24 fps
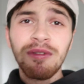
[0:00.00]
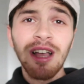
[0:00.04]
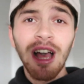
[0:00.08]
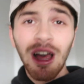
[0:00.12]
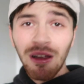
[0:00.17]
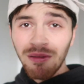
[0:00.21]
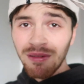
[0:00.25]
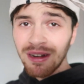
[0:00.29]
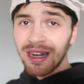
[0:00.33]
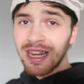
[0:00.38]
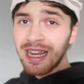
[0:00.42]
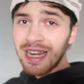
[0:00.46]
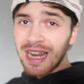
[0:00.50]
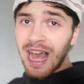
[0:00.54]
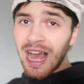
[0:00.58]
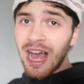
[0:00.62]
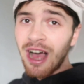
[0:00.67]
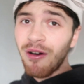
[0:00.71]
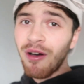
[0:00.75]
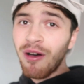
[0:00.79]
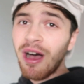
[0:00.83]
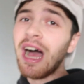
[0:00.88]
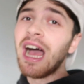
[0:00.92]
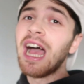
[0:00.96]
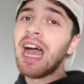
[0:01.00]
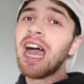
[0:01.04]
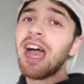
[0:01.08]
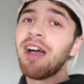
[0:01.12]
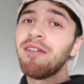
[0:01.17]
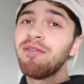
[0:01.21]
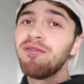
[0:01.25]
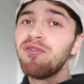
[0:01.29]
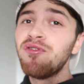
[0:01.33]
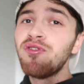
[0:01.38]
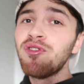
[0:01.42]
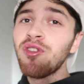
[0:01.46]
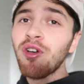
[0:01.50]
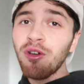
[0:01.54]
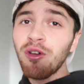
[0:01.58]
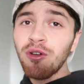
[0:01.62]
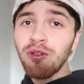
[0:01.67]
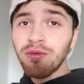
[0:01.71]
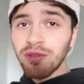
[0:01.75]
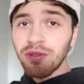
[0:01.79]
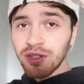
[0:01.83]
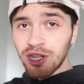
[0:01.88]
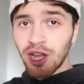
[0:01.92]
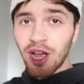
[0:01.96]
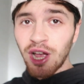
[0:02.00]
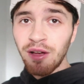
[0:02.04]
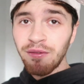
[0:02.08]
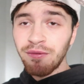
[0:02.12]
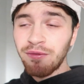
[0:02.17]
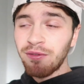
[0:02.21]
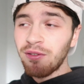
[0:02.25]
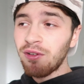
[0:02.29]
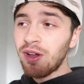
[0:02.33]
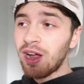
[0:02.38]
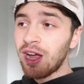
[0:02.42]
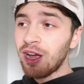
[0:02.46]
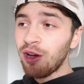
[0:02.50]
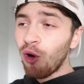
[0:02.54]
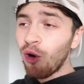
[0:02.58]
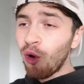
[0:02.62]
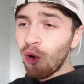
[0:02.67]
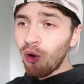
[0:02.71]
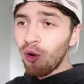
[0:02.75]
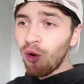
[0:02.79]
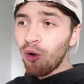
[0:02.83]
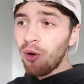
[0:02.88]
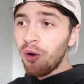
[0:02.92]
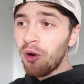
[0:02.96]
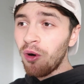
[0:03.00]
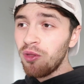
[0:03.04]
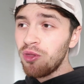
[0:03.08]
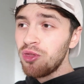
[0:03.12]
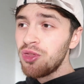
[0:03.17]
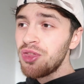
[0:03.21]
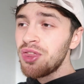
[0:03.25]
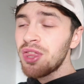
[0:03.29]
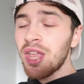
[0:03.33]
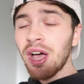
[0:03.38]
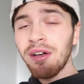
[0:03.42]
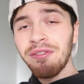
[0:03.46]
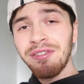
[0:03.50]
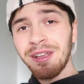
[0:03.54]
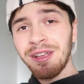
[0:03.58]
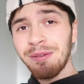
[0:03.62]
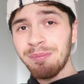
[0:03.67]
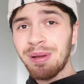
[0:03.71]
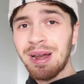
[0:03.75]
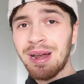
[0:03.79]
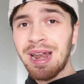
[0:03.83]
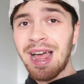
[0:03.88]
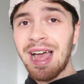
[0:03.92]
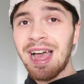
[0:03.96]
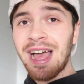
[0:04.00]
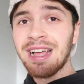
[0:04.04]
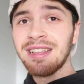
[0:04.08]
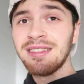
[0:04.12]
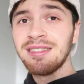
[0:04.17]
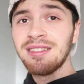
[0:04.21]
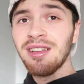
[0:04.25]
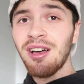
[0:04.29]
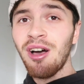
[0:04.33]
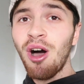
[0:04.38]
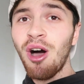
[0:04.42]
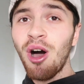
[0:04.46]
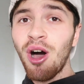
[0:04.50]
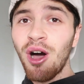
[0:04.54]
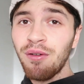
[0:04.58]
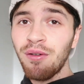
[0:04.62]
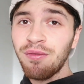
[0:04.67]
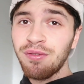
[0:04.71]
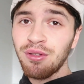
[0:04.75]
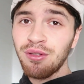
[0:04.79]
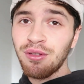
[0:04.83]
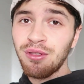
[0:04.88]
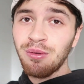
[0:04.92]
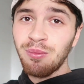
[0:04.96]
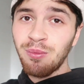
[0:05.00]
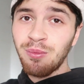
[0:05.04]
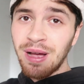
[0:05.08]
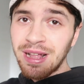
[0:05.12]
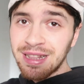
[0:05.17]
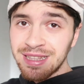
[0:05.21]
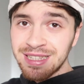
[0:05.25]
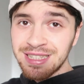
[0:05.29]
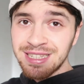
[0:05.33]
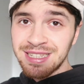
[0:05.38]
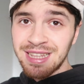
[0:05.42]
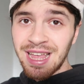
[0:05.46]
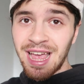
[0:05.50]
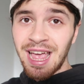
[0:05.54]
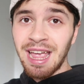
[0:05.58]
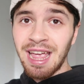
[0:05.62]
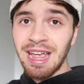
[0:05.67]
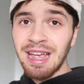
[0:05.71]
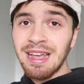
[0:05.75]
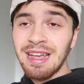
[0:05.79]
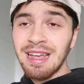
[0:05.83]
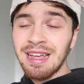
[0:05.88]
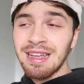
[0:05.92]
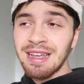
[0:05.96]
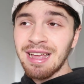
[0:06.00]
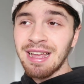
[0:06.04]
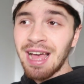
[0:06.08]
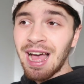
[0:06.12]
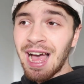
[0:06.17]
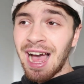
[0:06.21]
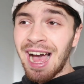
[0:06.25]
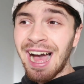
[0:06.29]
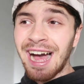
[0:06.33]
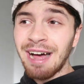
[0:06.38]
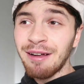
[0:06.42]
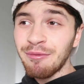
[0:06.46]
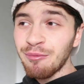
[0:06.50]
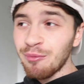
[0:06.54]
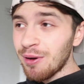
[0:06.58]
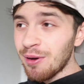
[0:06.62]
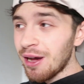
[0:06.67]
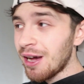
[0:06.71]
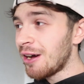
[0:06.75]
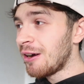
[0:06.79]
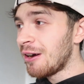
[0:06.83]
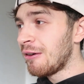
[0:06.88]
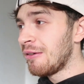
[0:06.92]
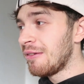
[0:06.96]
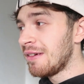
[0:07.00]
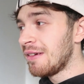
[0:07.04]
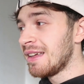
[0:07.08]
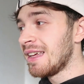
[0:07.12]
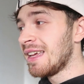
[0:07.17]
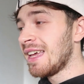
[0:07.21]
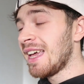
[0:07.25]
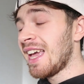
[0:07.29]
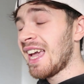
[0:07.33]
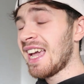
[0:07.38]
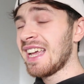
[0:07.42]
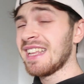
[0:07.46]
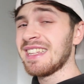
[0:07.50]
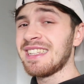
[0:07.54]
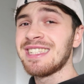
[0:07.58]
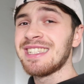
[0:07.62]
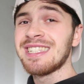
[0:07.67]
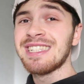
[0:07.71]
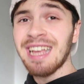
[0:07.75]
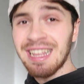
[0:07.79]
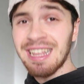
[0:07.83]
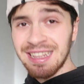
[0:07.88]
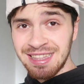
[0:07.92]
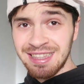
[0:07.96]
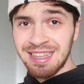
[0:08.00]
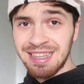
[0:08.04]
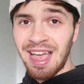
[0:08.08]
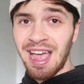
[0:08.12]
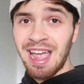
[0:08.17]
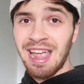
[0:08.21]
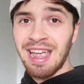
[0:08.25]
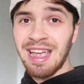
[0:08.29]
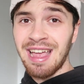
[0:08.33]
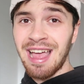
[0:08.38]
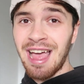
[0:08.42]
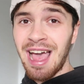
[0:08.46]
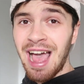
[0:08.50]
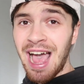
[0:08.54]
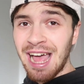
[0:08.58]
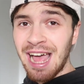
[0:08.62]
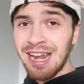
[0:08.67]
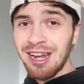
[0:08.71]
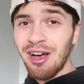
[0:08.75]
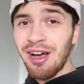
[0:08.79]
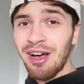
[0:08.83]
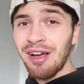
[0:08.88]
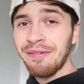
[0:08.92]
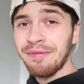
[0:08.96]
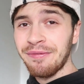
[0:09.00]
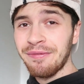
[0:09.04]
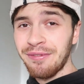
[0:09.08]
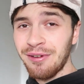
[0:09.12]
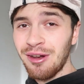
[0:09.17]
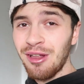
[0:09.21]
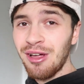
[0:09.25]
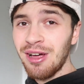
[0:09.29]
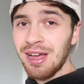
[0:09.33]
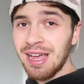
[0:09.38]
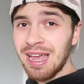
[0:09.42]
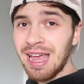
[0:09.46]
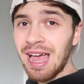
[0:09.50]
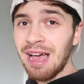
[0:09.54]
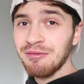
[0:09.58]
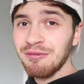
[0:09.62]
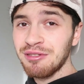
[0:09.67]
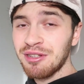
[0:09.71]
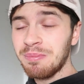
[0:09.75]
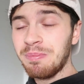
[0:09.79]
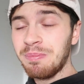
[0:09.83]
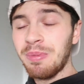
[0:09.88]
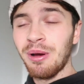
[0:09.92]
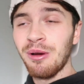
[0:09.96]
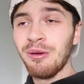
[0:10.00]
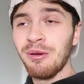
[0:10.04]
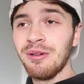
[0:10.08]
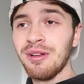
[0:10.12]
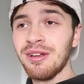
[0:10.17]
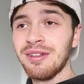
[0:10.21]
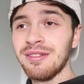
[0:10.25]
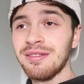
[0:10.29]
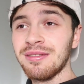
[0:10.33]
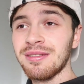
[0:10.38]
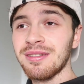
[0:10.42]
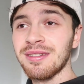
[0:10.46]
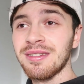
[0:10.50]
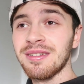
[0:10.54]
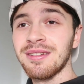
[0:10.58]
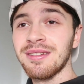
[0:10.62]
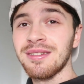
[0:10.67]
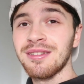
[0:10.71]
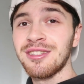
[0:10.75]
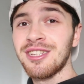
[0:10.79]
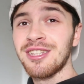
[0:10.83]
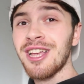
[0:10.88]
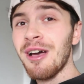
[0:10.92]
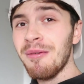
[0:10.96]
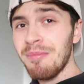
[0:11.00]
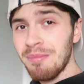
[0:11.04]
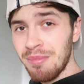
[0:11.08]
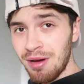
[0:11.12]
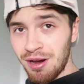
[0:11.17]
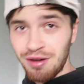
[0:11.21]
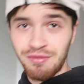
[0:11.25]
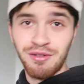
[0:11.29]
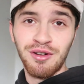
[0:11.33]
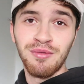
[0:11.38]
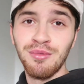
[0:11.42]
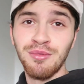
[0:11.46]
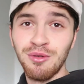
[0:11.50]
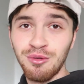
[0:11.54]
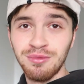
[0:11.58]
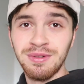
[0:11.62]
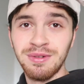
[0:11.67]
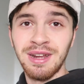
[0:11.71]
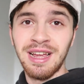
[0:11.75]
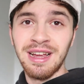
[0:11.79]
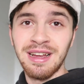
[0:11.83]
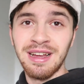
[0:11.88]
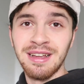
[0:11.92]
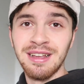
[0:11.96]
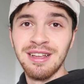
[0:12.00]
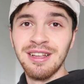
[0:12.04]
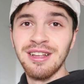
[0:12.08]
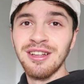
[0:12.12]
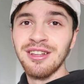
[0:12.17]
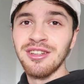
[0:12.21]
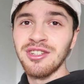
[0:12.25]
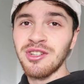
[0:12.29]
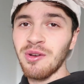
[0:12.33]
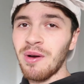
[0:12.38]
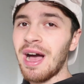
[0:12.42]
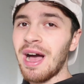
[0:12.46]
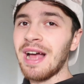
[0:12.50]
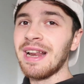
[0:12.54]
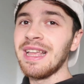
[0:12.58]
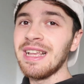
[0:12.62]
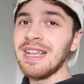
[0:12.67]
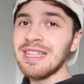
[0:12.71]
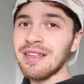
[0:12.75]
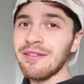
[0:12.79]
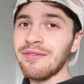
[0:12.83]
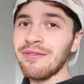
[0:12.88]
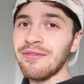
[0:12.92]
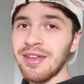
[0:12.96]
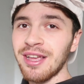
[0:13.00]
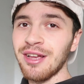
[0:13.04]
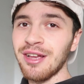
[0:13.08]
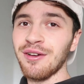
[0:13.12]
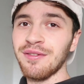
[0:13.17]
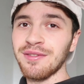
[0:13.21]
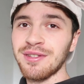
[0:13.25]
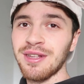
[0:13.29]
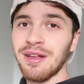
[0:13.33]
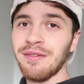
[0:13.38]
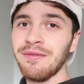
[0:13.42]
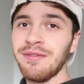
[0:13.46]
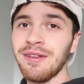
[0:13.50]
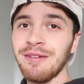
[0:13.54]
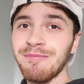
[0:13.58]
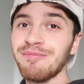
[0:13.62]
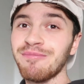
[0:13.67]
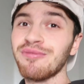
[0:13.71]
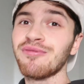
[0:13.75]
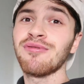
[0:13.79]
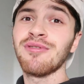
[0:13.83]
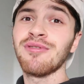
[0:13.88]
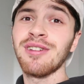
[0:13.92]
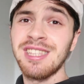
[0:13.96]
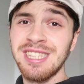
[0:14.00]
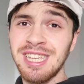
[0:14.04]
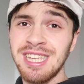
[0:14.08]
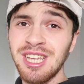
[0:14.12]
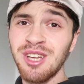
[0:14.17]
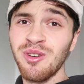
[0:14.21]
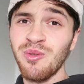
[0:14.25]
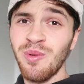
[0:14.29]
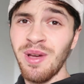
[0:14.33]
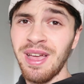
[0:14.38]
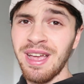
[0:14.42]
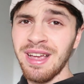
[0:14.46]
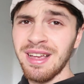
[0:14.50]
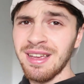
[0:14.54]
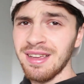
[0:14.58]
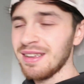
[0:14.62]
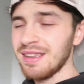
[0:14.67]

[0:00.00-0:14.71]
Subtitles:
currently now I have no return flight or nothing planned after the Wednesday. And well, it's Sunday and I fly out to Poland tomorrow morning. So I need to think of something pretty quick.